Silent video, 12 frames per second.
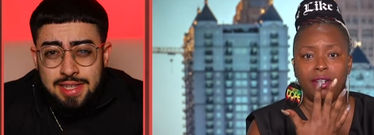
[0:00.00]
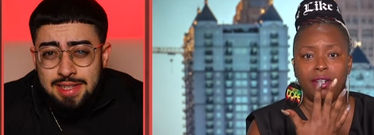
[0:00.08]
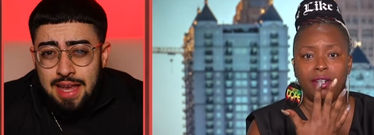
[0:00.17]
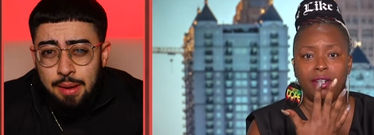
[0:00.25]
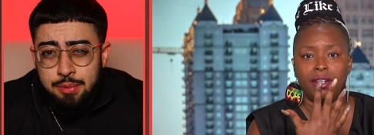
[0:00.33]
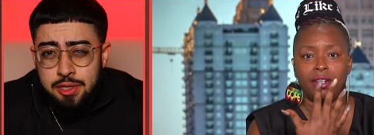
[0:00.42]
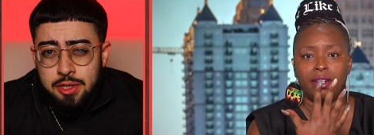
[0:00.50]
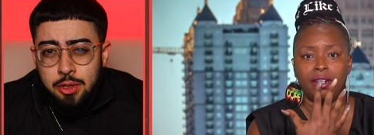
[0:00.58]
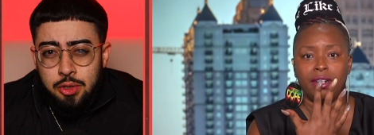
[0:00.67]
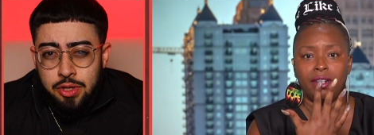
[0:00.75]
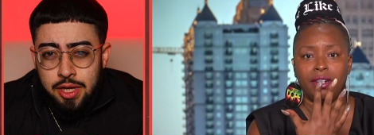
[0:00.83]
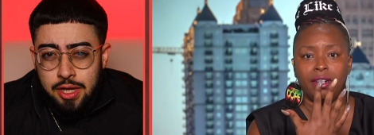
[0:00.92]
Speaker 1: is
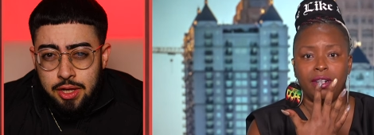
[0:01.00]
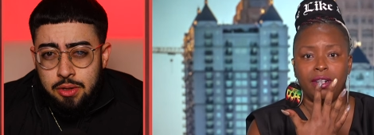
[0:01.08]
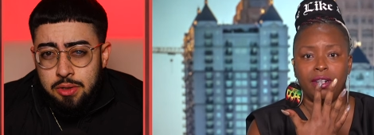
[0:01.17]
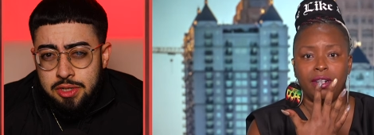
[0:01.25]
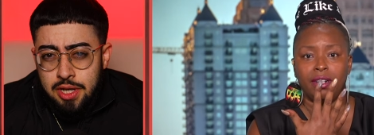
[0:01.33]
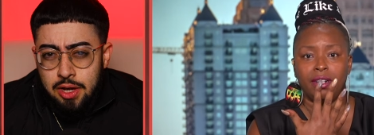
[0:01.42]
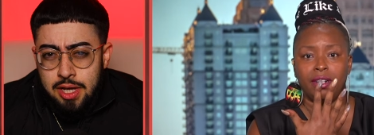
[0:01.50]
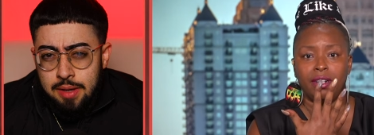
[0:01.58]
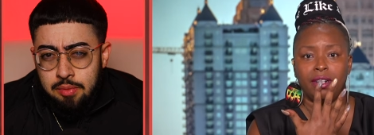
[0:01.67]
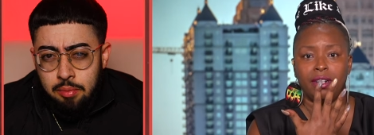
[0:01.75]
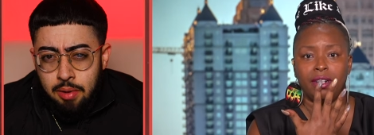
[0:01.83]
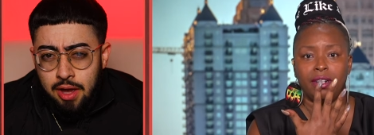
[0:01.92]
absolutely huge. Now,
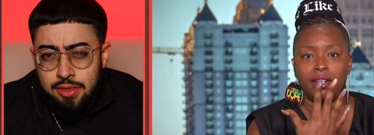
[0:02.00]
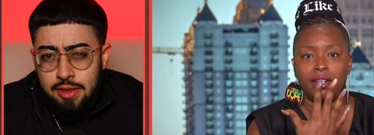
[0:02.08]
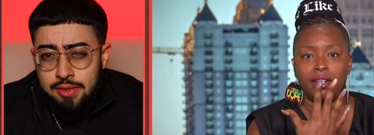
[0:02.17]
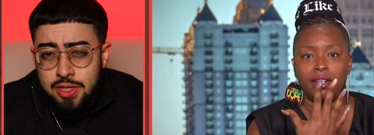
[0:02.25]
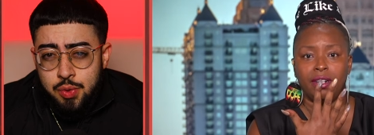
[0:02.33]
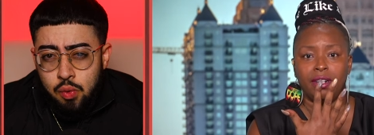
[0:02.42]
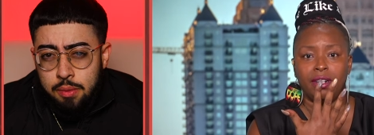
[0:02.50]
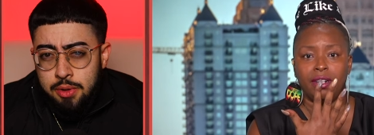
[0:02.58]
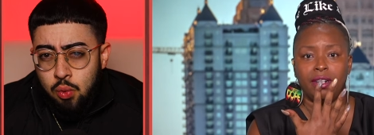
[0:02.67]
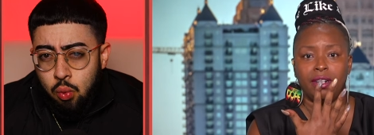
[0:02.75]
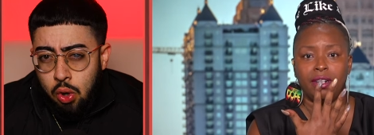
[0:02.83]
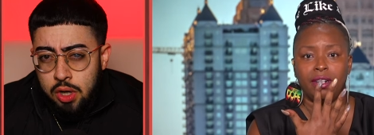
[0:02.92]
keep in mind that this
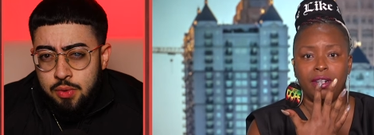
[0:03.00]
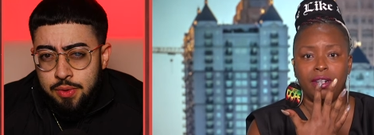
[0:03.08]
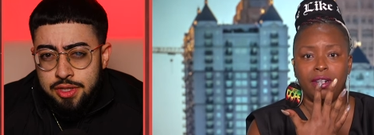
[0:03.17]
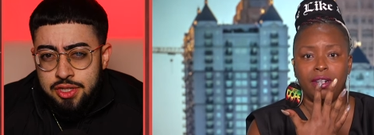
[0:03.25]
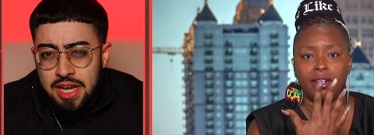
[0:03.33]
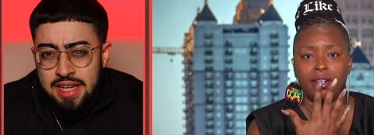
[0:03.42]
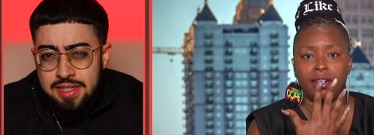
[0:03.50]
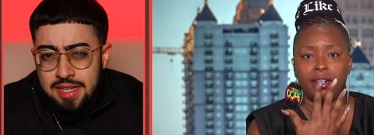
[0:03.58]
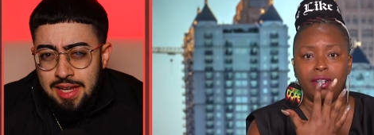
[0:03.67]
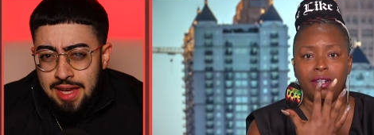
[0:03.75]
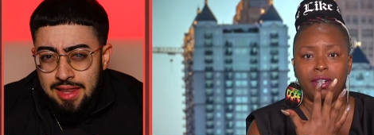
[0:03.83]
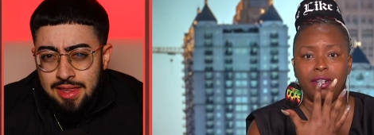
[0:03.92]
woman worked with Jay Z
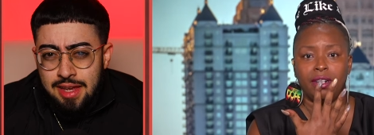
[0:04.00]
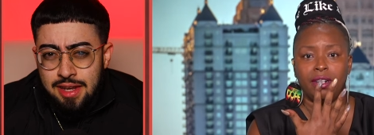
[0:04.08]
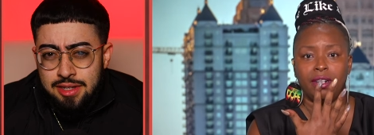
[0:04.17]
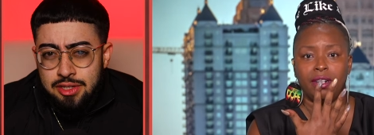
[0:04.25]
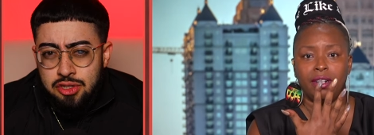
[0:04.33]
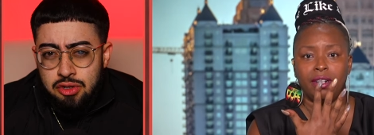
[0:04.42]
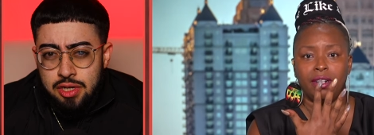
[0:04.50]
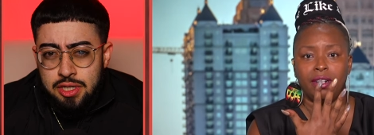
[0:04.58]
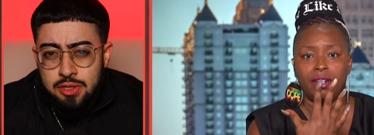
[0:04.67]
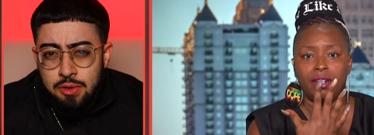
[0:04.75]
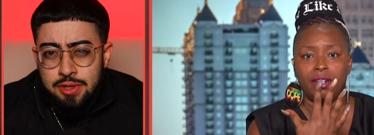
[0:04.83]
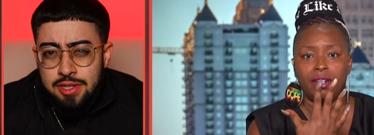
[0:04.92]
in the industry,
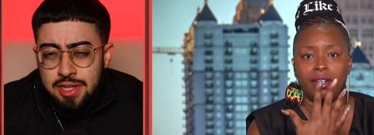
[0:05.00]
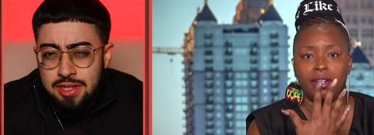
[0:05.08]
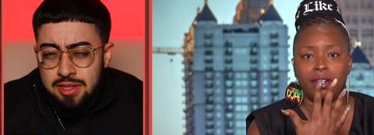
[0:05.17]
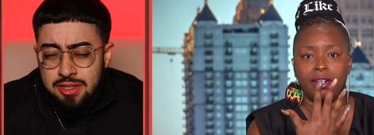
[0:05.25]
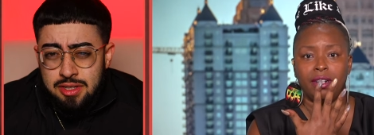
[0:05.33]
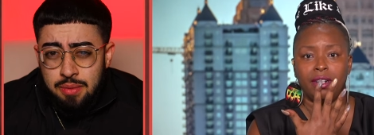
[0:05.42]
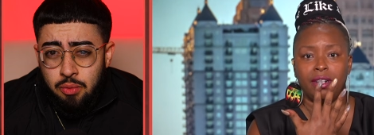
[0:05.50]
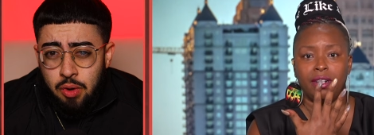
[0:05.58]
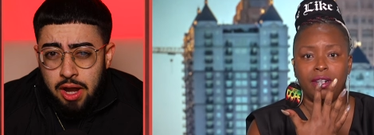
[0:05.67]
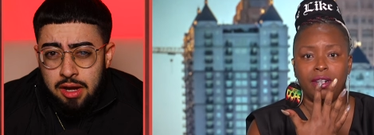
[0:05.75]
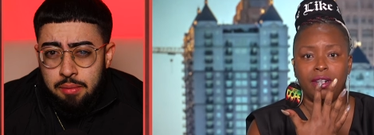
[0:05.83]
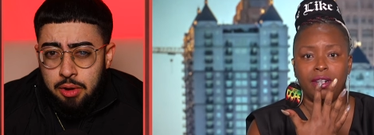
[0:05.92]
so this isn't some
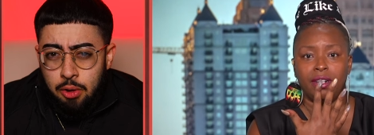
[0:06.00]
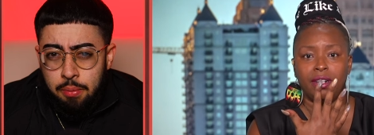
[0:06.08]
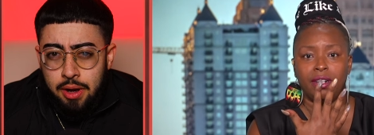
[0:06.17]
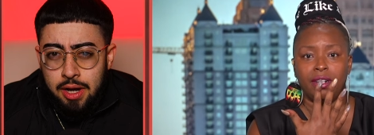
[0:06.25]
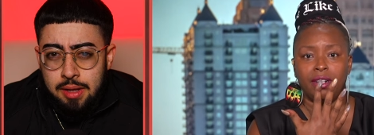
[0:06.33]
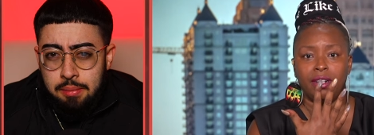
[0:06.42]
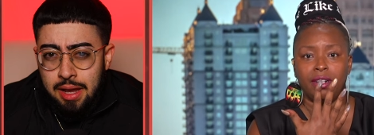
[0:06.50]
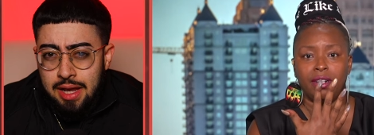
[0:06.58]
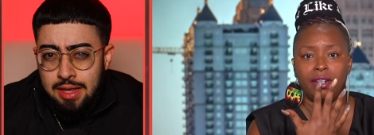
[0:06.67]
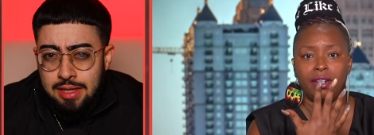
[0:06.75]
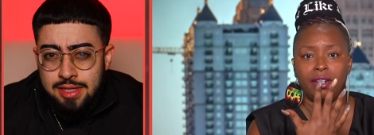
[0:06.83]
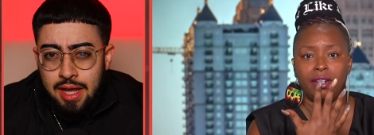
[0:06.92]
random nobody
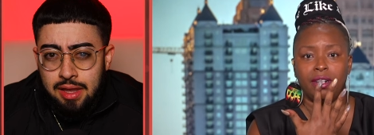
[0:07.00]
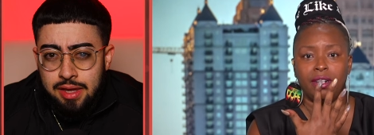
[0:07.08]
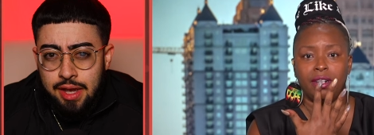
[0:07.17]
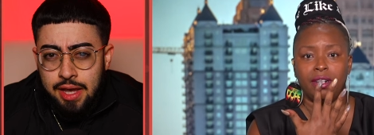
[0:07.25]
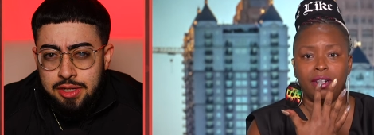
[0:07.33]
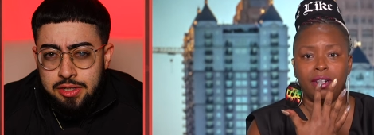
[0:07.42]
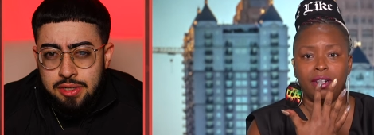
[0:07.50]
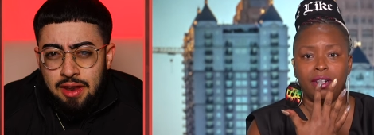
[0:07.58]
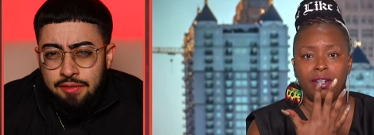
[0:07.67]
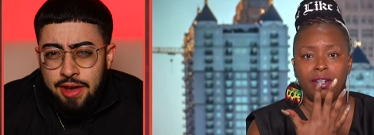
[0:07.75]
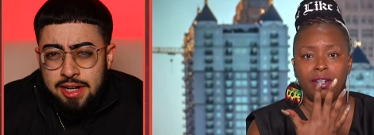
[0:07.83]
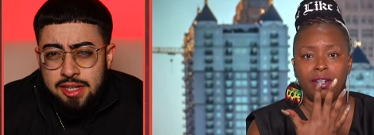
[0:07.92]
making these allegations. In
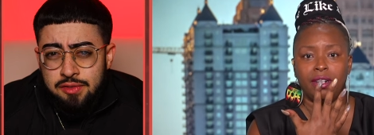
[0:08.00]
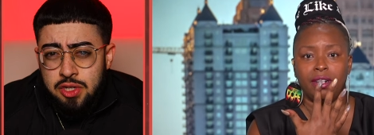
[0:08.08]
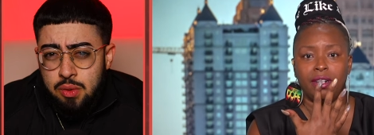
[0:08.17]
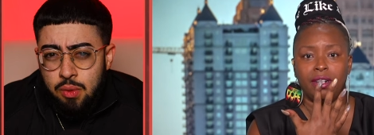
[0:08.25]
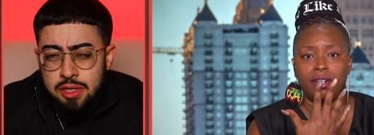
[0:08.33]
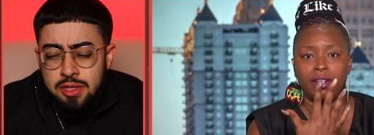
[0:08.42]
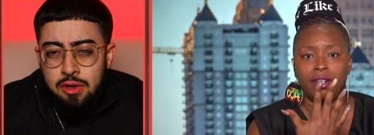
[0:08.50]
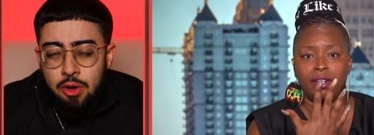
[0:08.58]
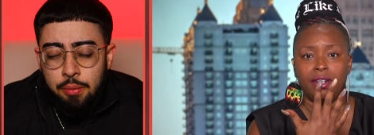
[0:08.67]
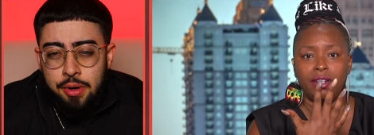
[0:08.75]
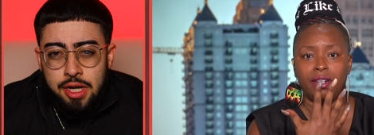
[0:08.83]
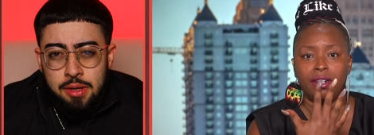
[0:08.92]
fact, if she was a
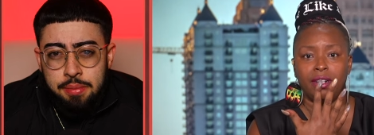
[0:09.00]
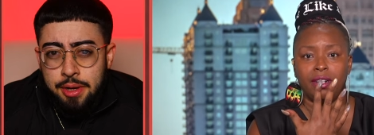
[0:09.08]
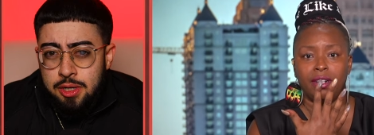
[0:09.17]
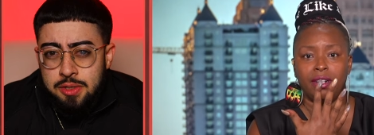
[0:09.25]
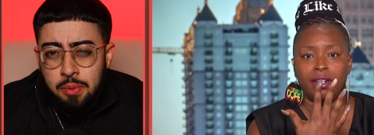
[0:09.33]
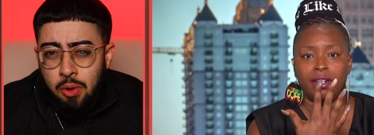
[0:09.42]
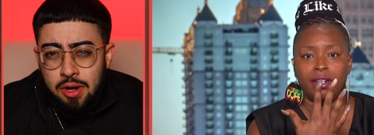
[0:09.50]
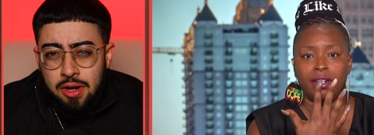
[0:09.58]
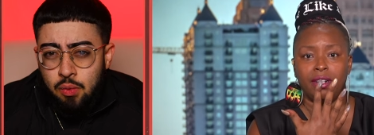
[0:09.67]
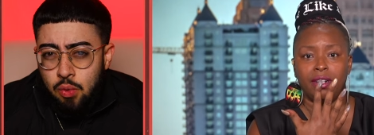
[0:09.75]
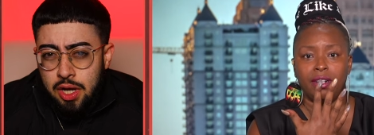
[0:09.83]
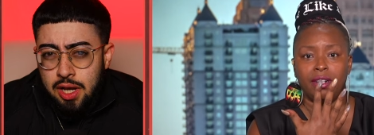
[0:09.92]
nobody, Piers
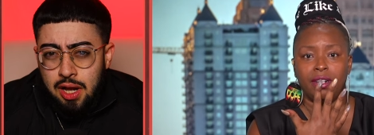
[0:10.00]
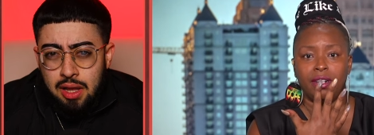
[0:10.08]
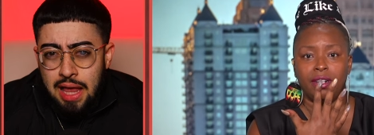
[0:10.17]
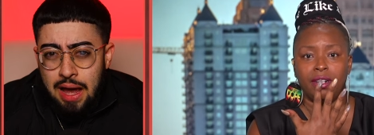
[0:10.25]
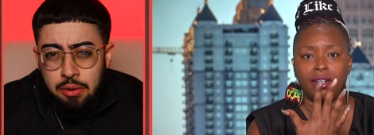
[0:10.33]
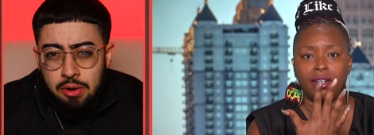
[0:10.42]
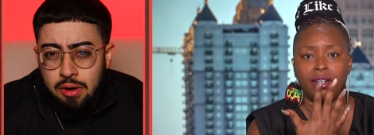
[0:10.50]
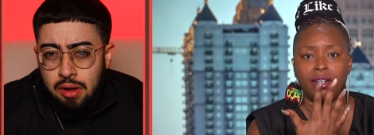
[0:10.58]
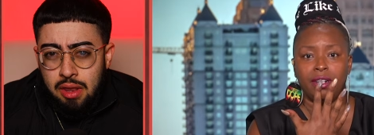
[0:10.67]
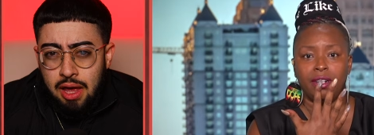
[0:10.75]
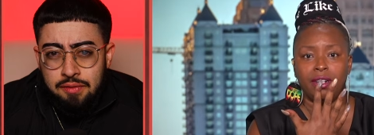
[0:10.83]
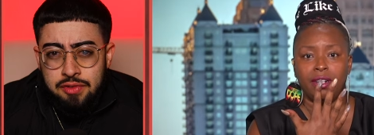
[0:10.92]
Morgan wouldn't allow her on
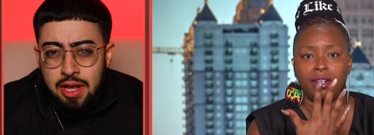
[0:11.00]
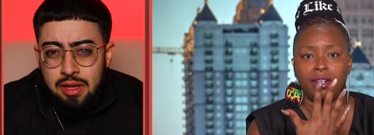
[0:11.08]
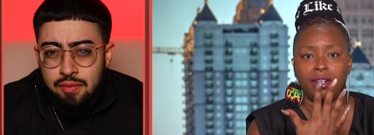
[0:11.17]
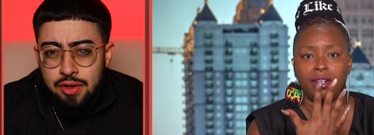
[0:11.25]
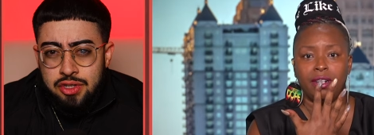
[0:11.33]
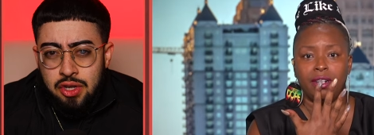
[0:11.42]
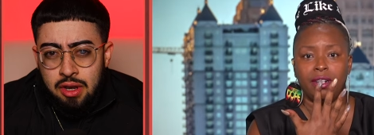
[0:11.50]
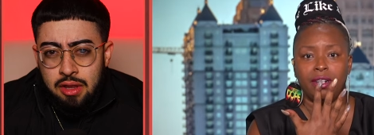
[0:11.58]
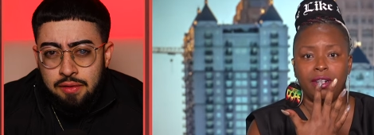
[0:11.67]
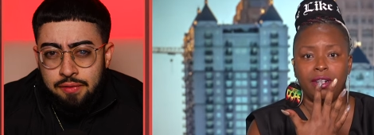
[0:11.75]
live television in the